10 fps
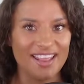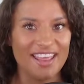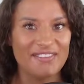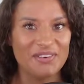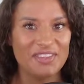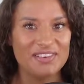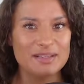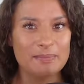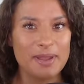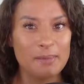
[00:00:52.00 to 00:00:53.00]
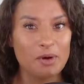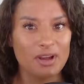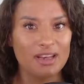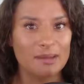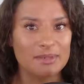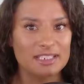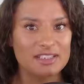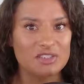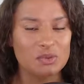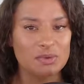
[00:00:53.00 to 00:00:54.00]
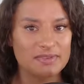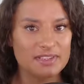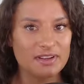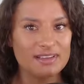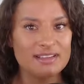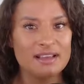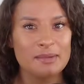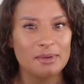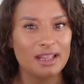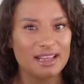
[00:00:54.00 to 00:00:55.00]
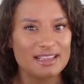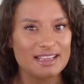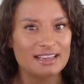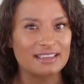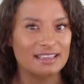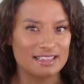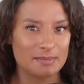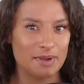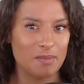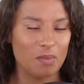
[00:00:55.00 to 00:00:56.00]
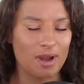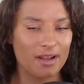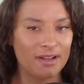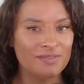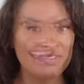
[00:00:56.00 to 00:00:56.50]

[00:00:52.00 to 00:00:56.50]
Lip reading: Therefore, there is a bit more earning potential with scholars, but like I said, it is a bit more work.